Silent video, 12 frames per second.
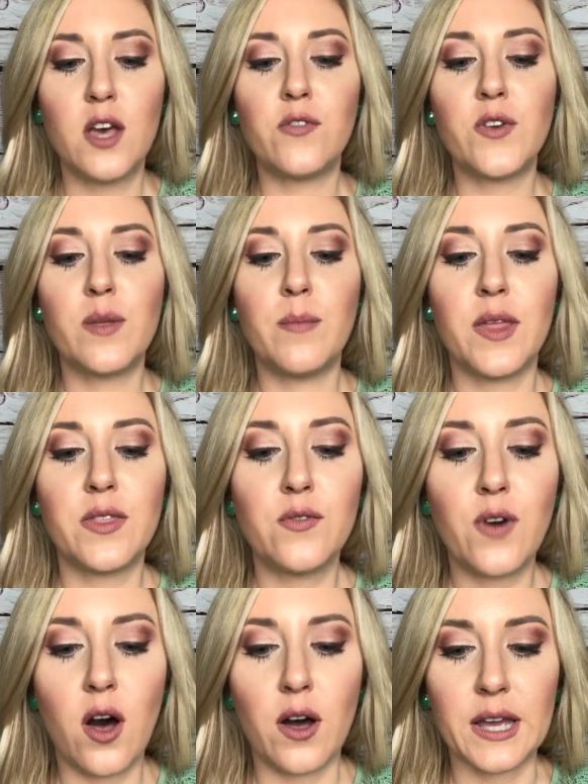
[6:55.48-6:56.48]
For the month of
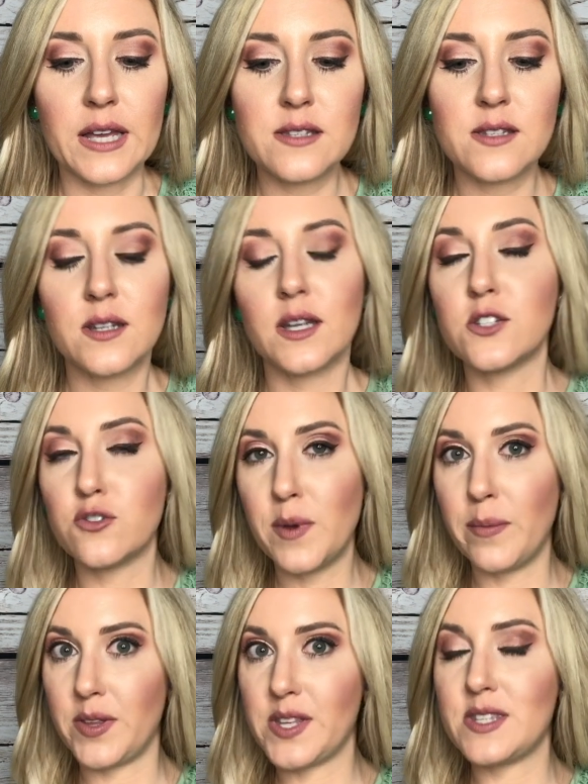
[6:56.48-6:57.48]
August, because
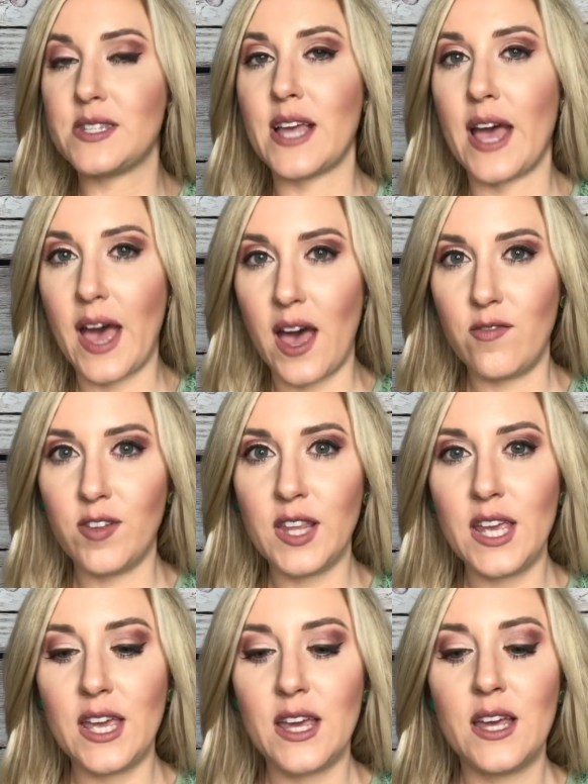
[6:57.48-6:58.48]
remember this is a
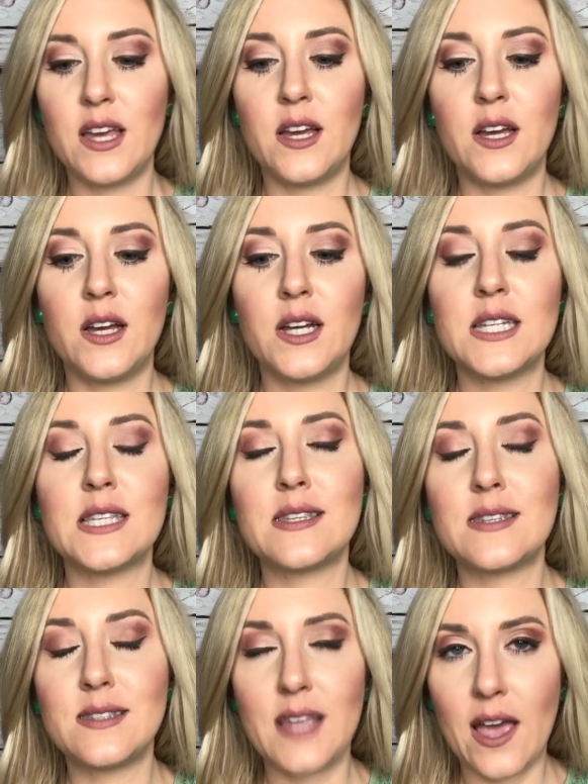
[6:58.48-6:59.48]
heavily
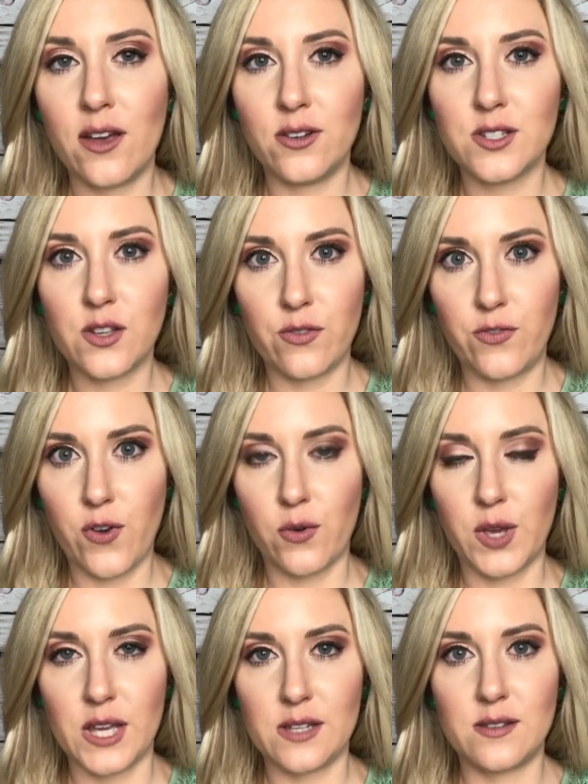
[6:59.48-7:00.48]
sales
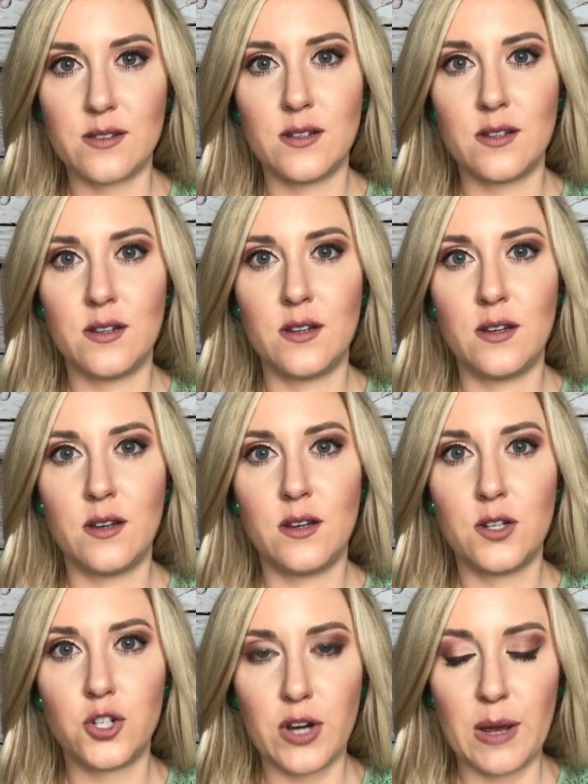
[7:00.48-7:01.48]
focused
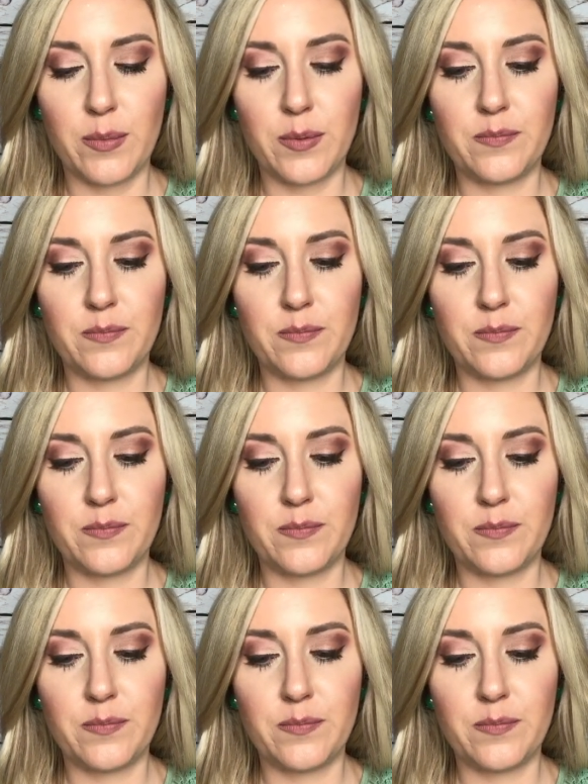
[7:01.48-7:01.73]
trip.